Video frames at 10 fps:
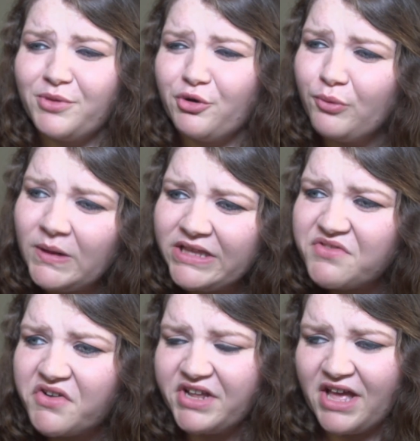They're really
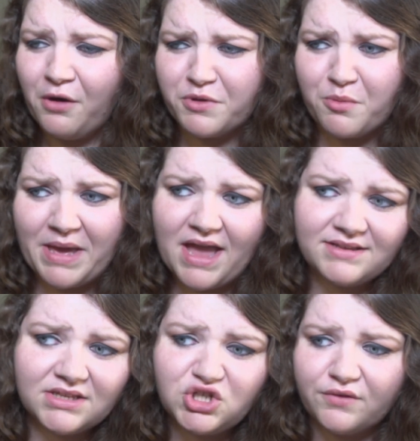there to help the
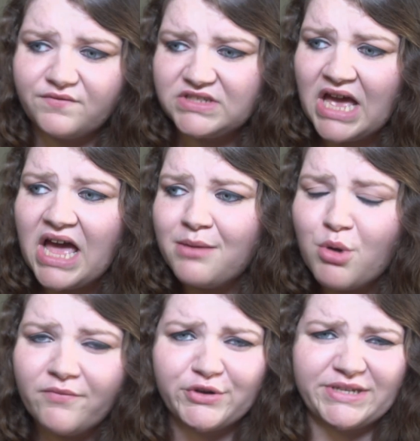passage of time
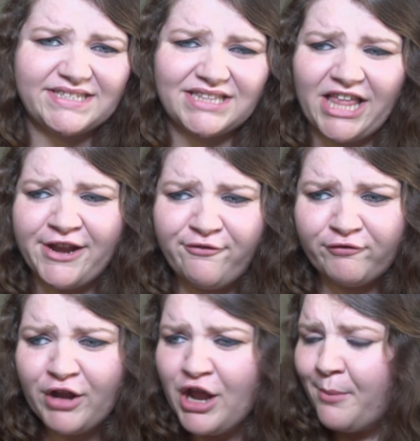over his
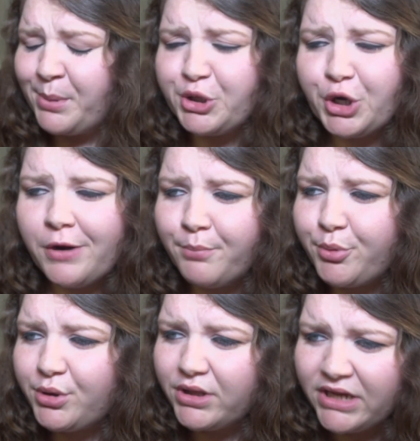life, but they're
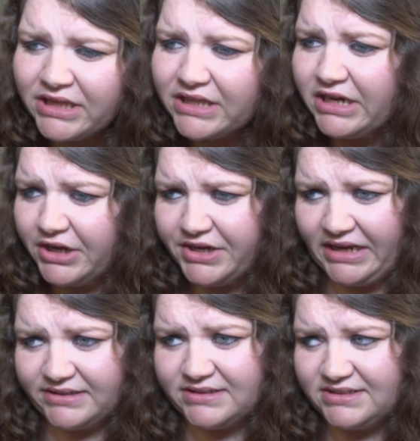completely
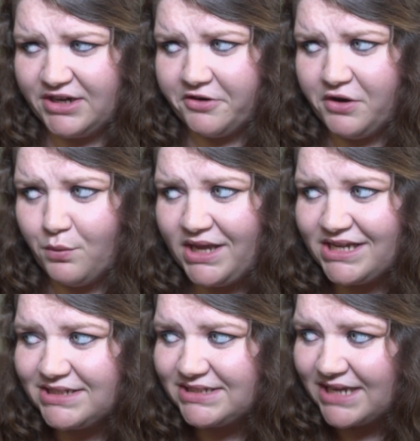unnecessary. We
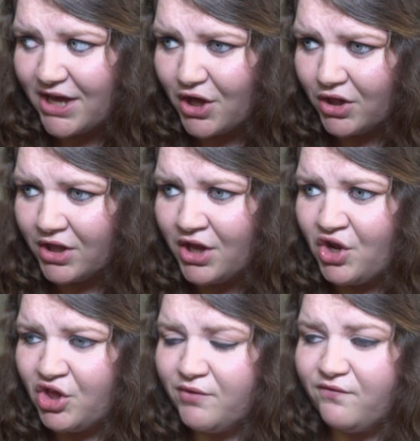can tell
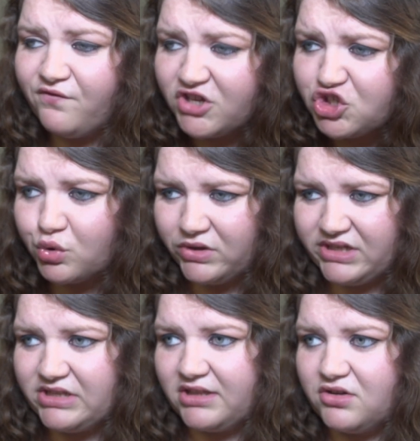
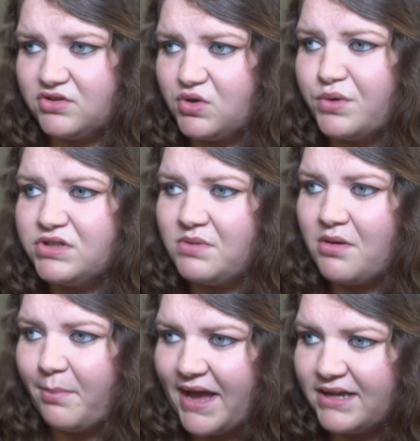visually that there's going to be
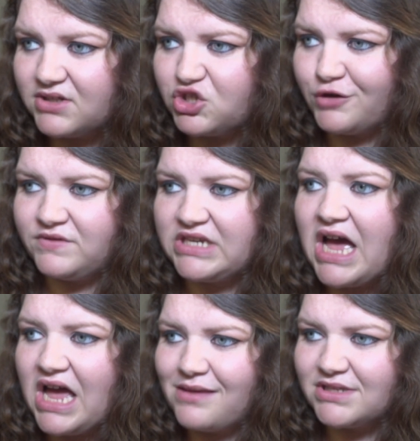a passage of
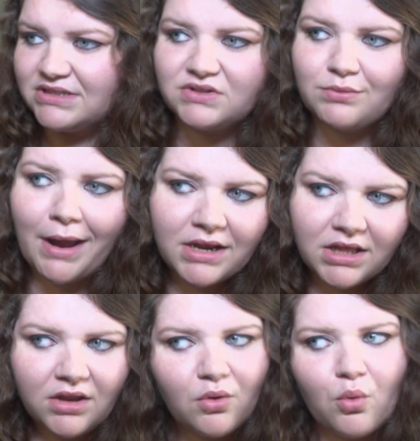time as he's
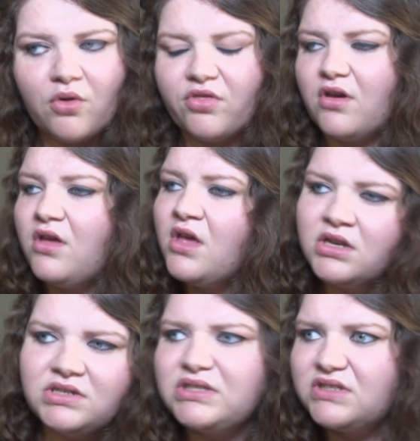writing, or the
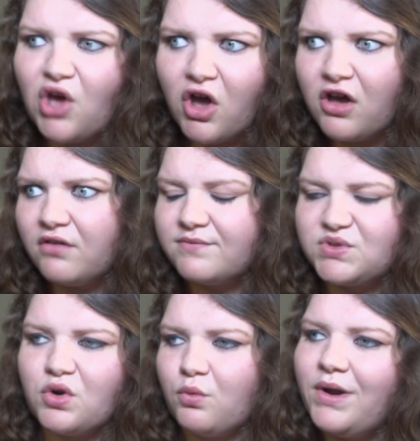
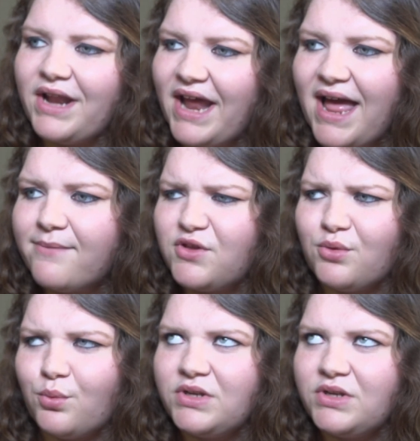dissolves, or what have you.